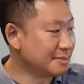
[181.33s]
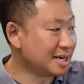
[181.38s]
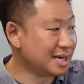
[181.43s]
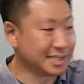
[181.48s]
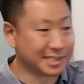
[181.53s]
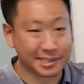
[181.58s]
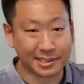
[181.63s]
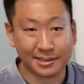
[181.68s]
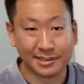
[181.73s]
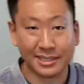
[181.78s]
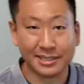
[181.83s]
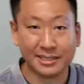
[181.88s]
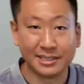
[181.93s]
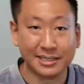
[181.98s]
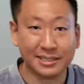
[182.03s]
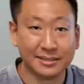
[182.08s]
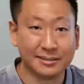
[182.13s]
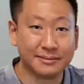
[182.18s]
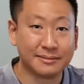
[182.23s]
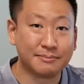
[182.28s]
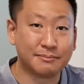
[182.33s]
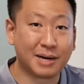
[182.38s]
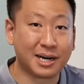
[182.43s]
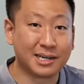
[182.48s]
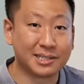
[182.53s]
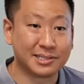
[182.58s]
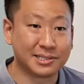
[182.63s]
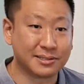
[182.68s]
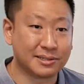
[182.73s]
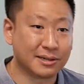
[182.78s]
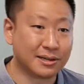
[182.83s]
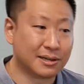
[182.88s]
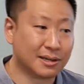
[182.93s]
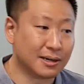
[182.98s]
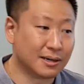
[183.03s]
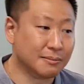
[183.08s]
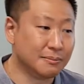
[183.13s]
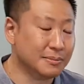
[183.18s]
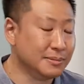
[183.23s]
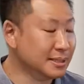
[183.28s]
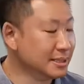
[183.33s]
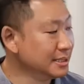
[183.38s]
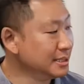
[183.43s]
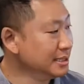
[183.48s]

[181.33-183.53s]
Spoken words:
monitor and the monitor arm.